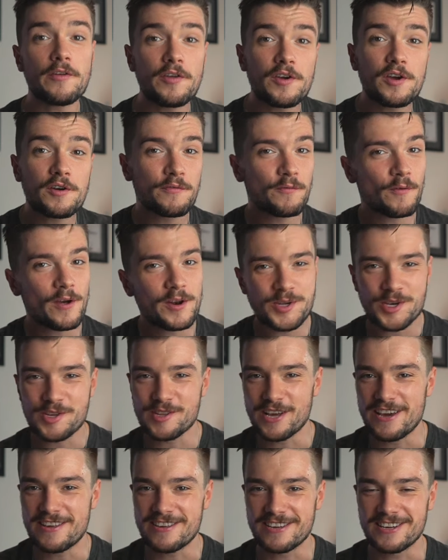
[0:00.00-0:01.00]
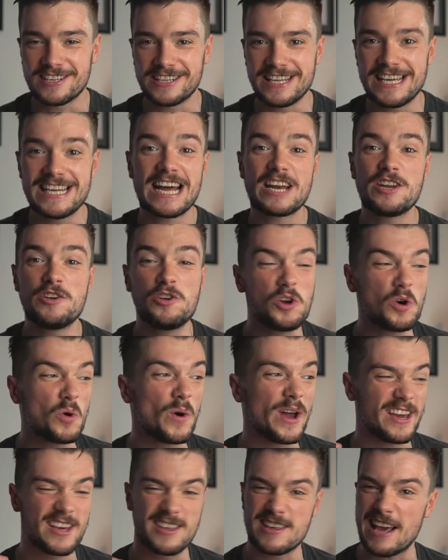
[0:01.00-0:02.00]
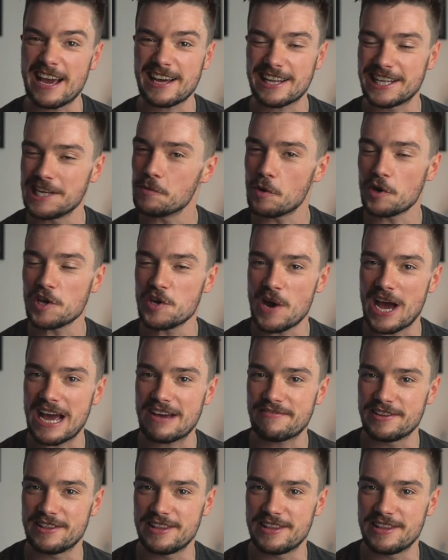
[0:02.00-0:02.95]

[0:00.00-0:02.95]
that your fridge is nice and clean and you know exactly what you have in